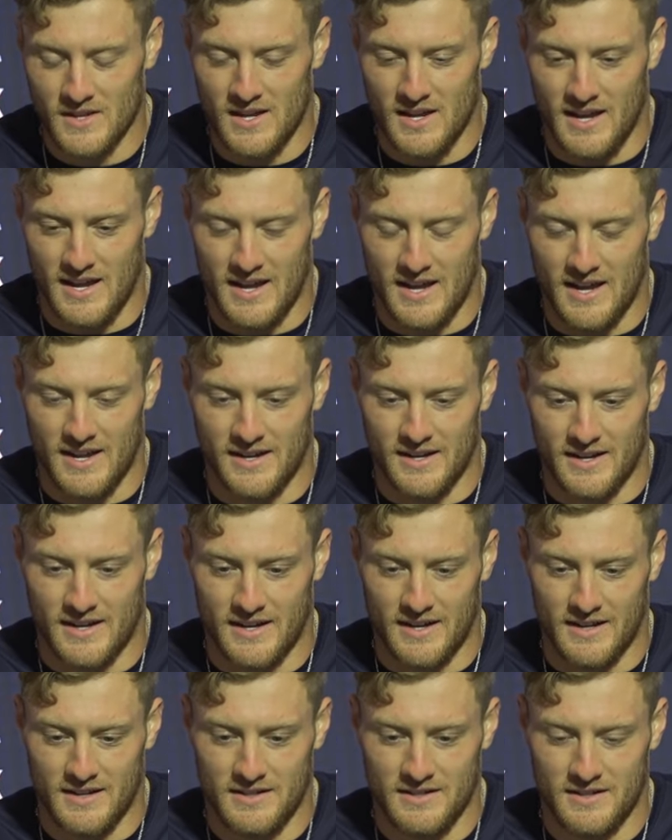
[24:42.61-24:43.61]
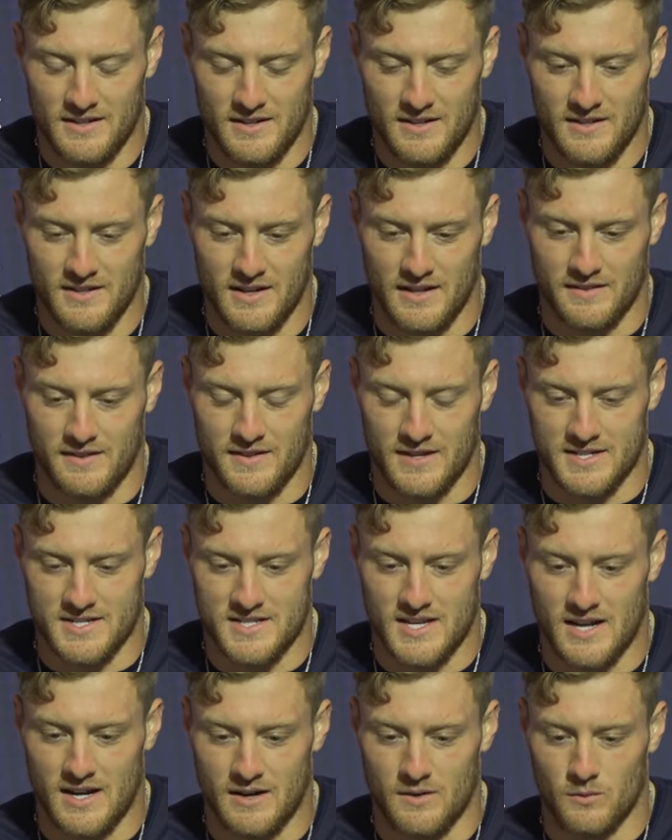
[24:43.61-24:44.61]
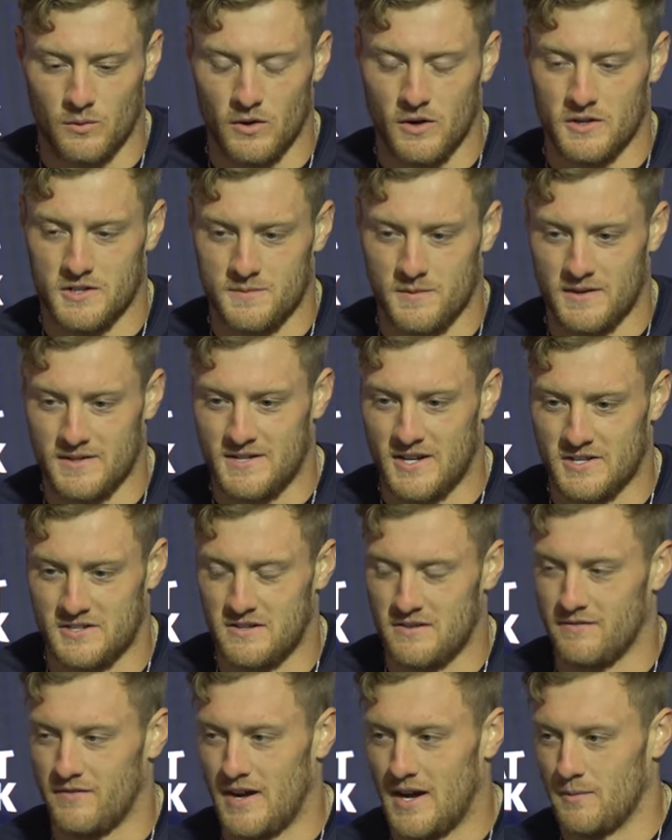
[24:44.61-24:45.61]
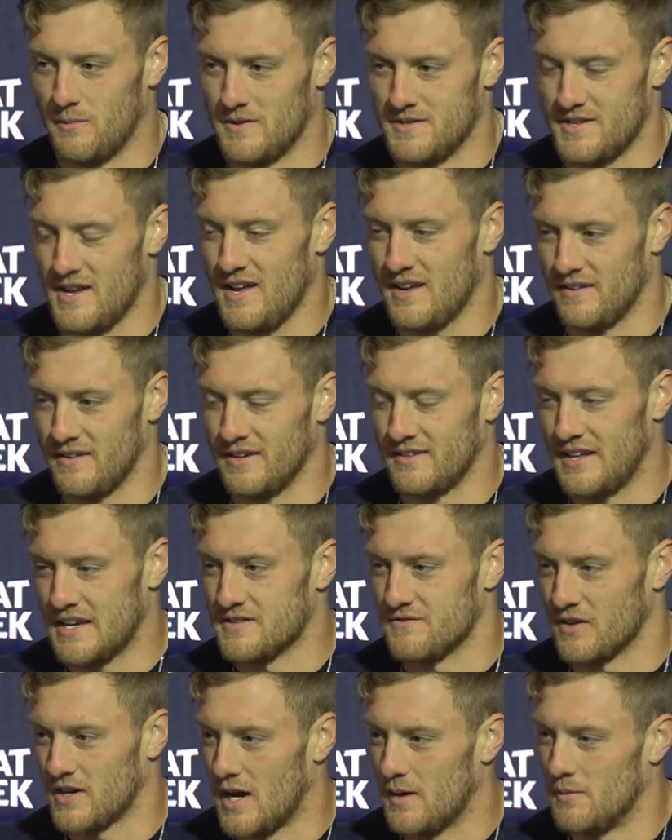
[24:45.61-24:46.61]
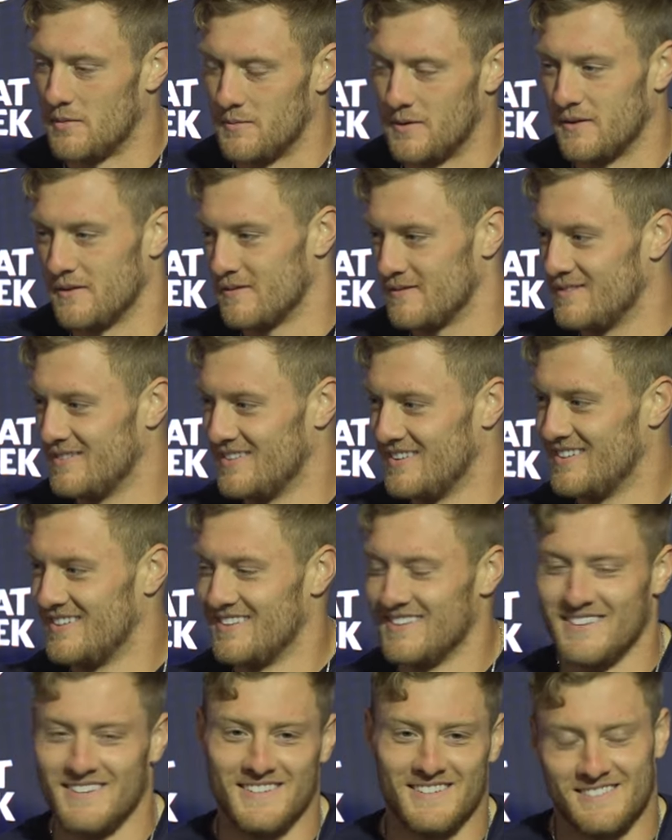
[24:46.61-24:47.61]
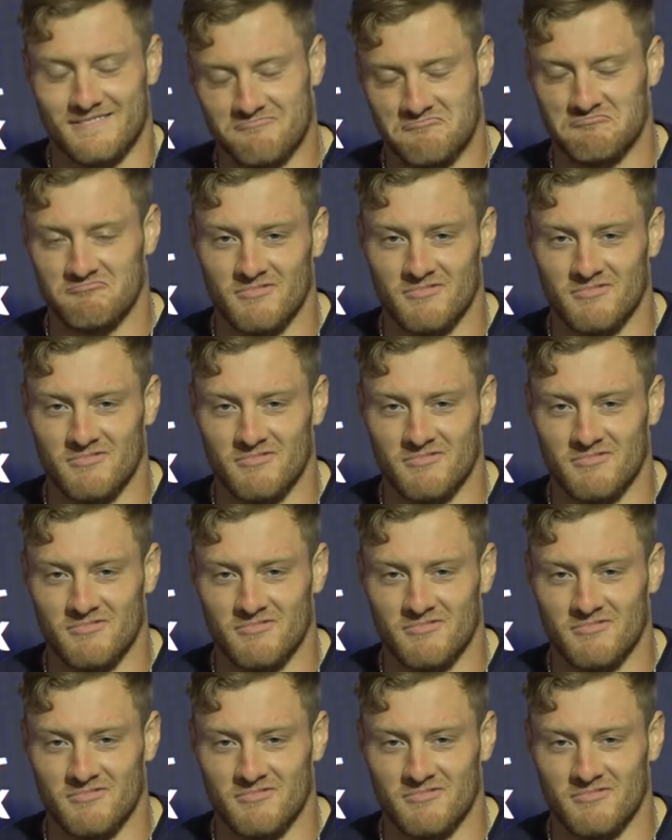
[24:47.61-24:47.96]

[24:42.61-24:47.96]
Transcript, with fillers: and uh, Not that they said it in words, but essentially the vibe was, hey, like, thanks for coming, but you